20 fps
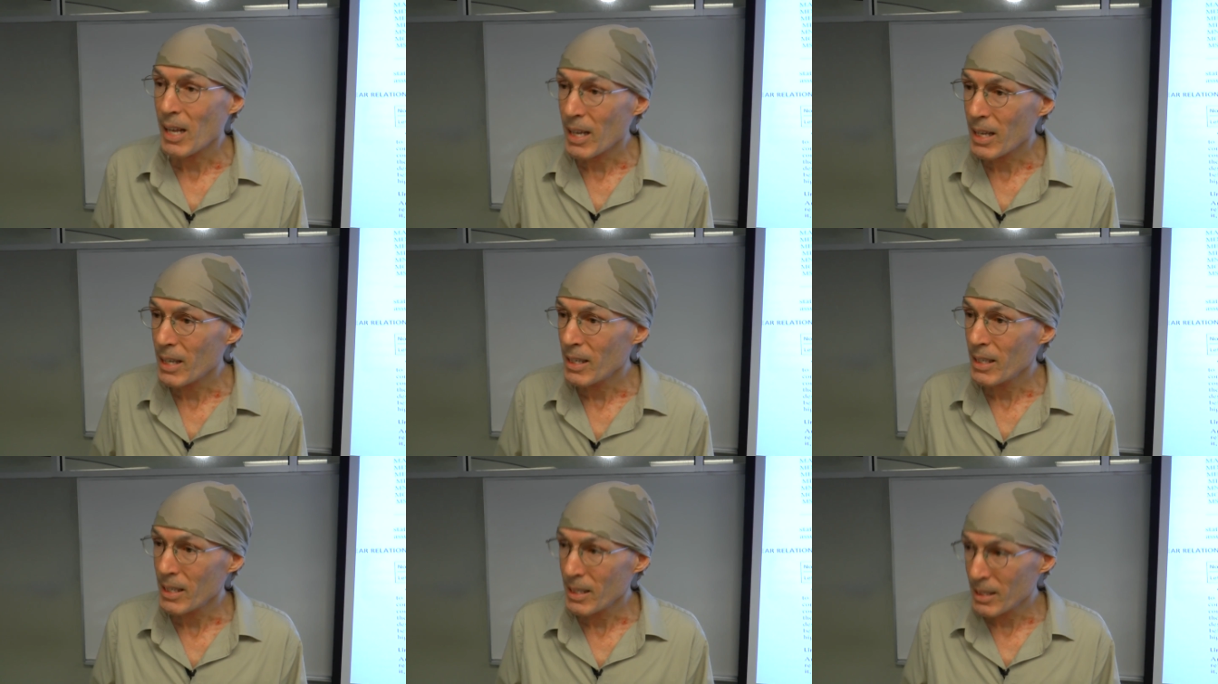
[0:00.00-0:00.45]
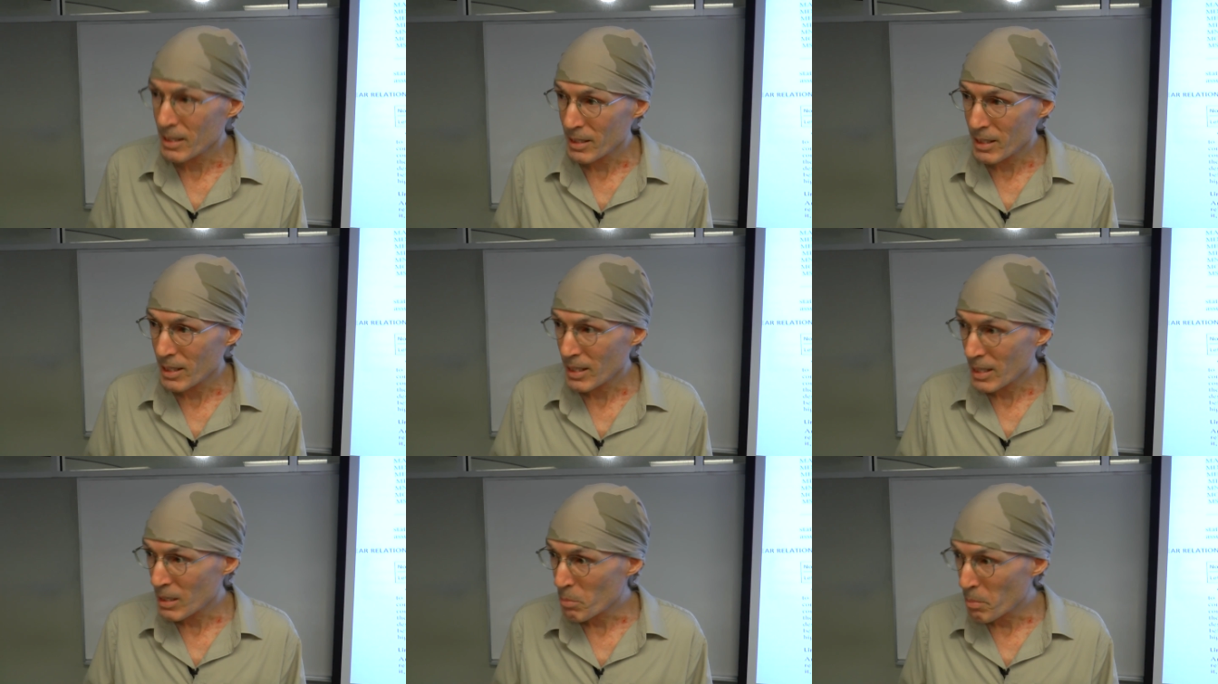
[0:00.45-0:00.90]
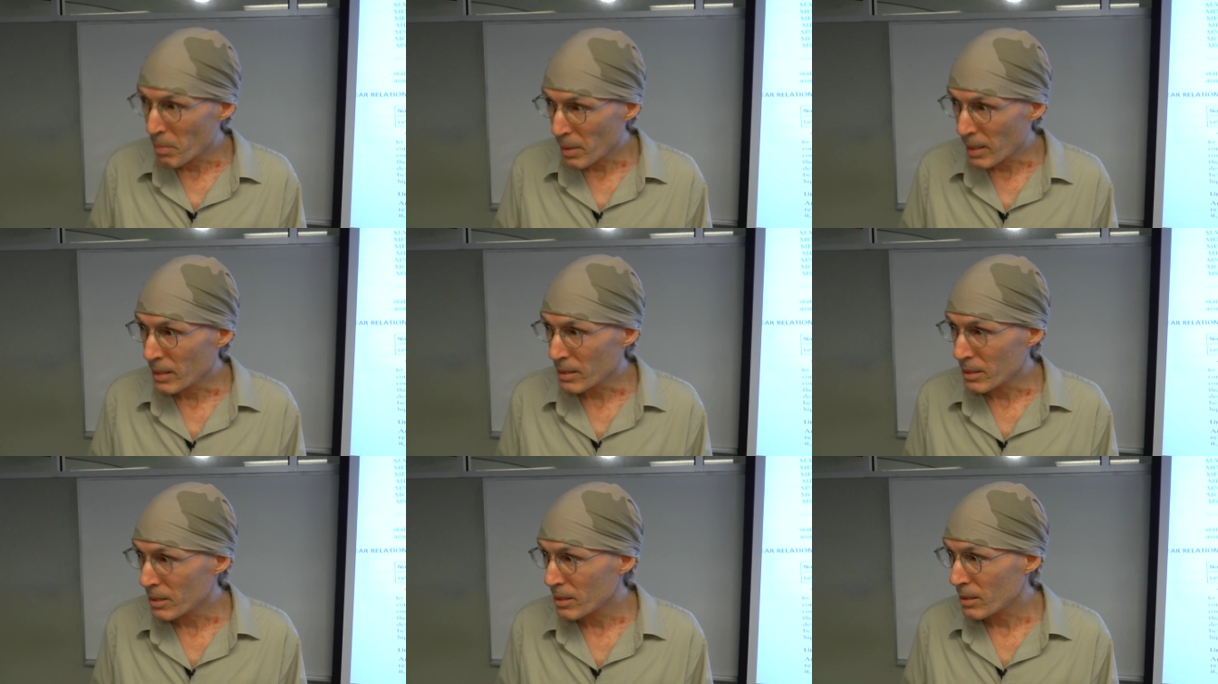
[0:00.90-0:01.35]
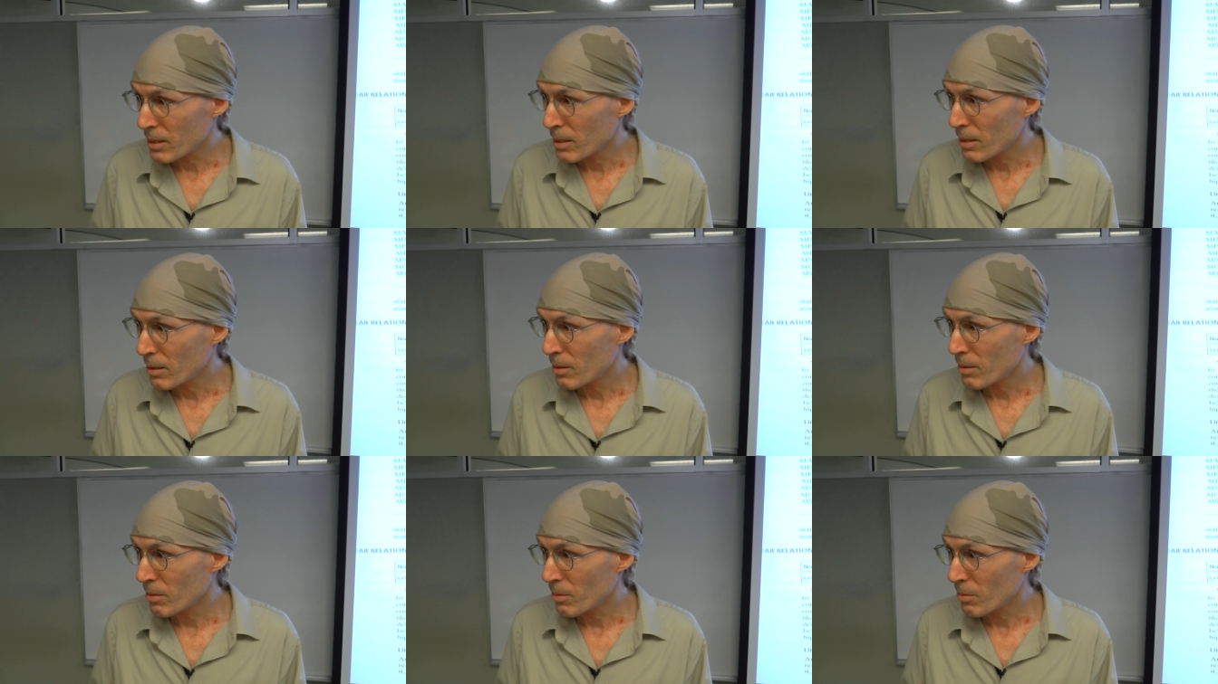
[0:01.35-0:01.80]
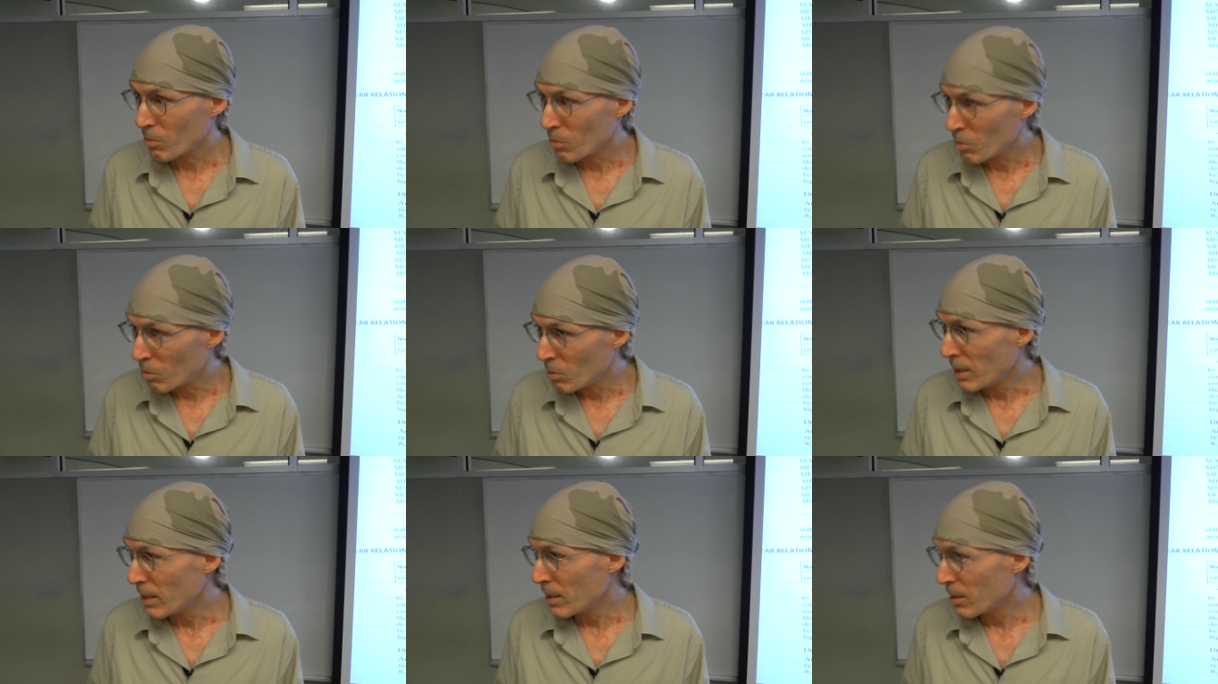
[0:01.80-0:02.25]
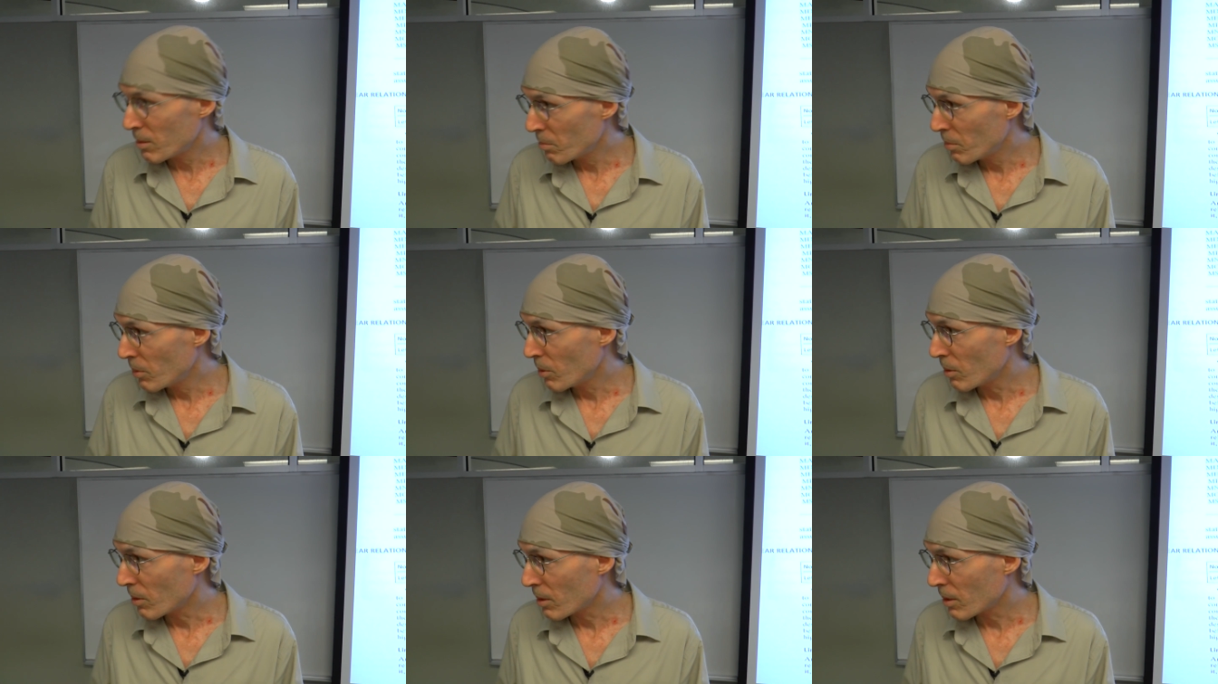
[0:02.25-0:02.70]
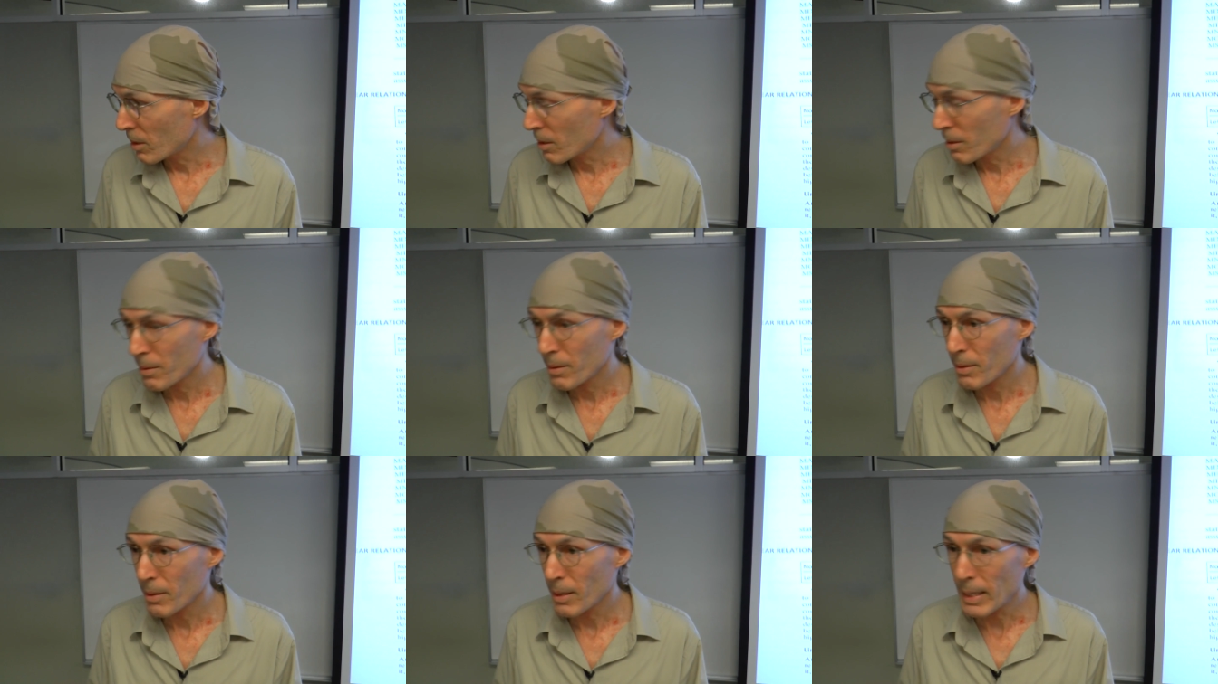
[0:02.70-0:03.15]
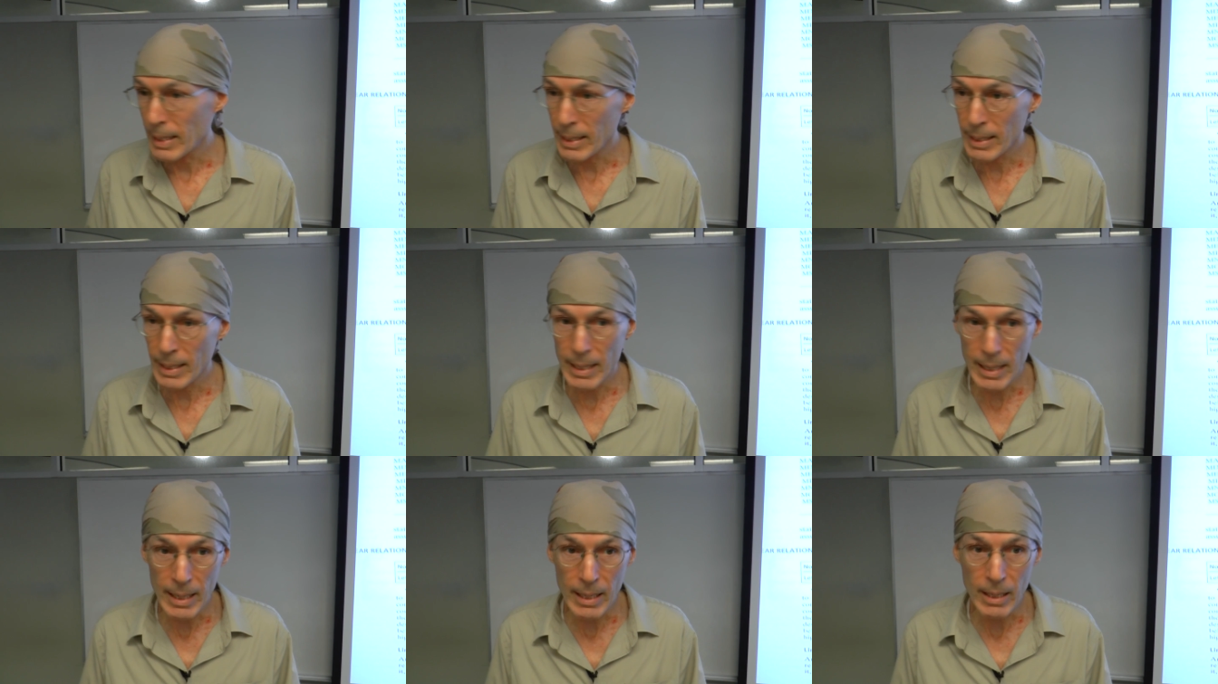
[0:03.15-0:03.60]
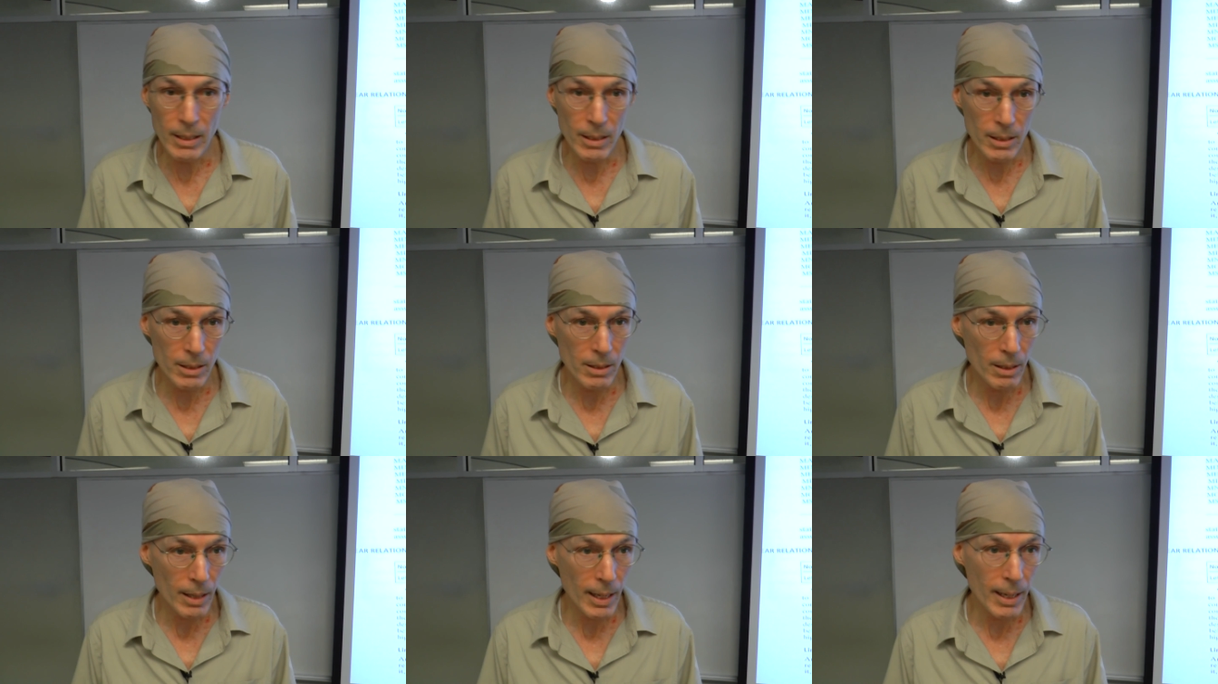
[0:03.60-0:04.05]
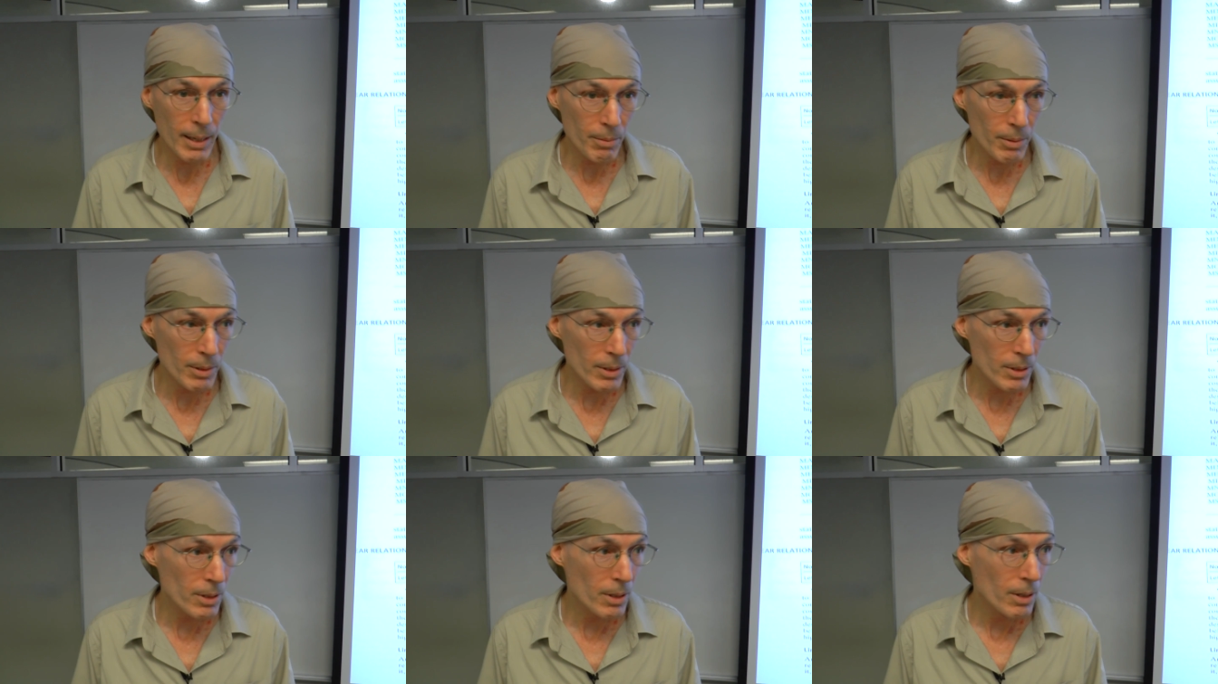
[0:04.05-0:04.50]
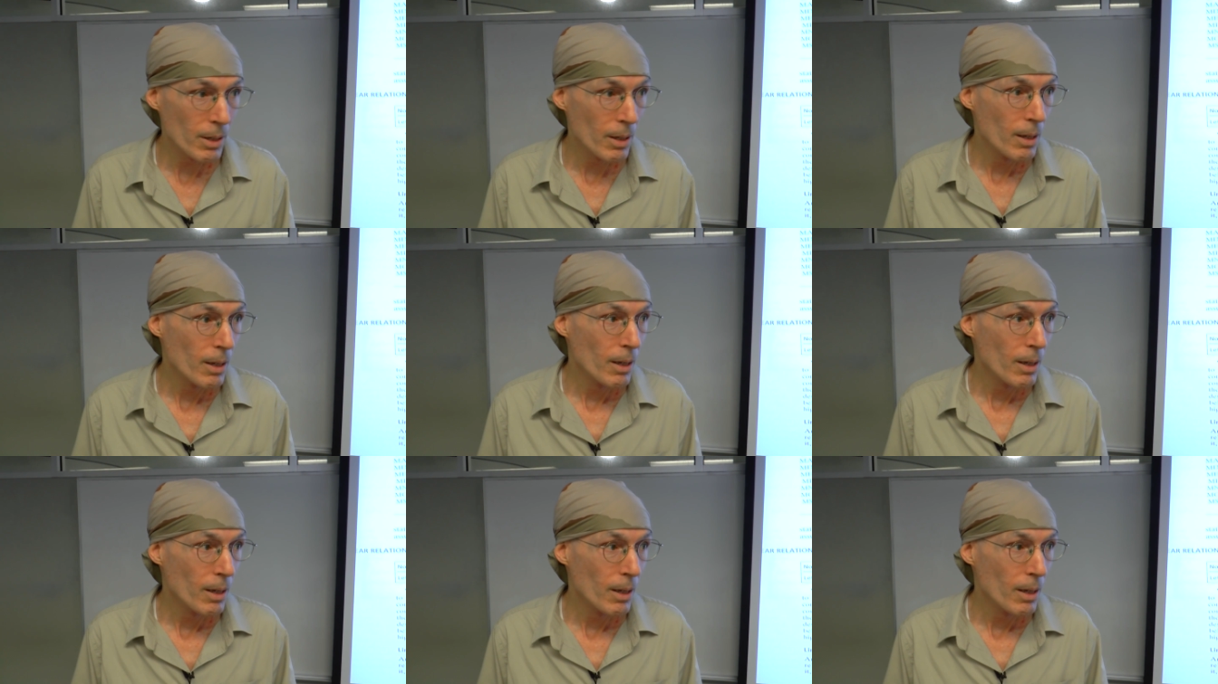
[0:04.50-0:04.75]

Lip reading: It is the best written book in the English language